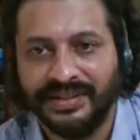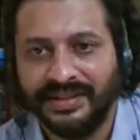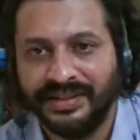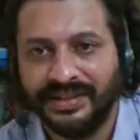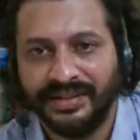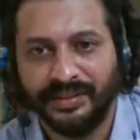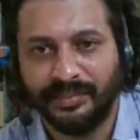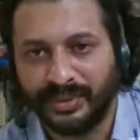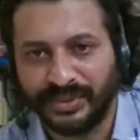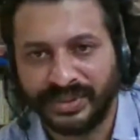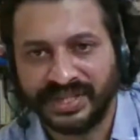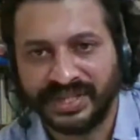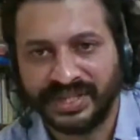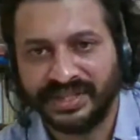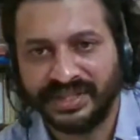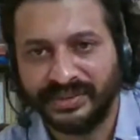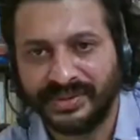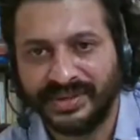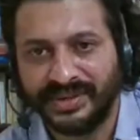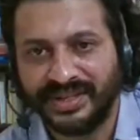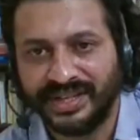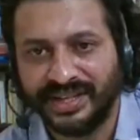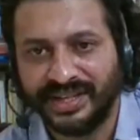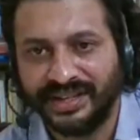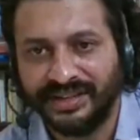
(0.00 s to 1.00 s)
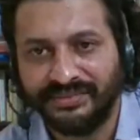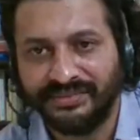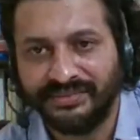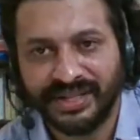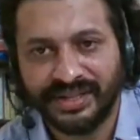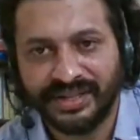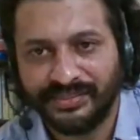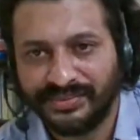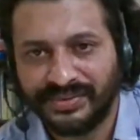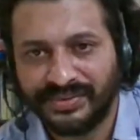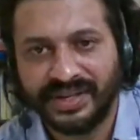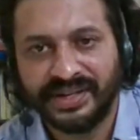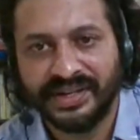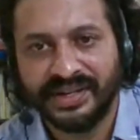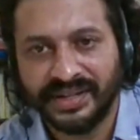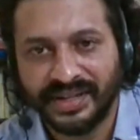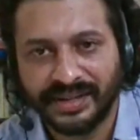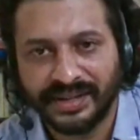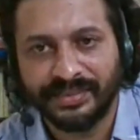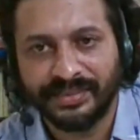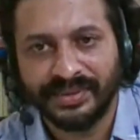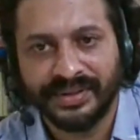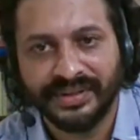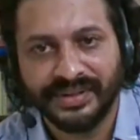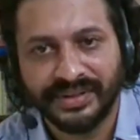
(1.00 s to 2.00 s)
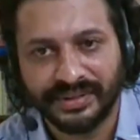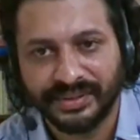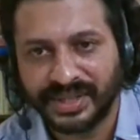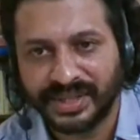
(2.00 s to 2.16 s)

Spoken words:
the port authority. When a flood happened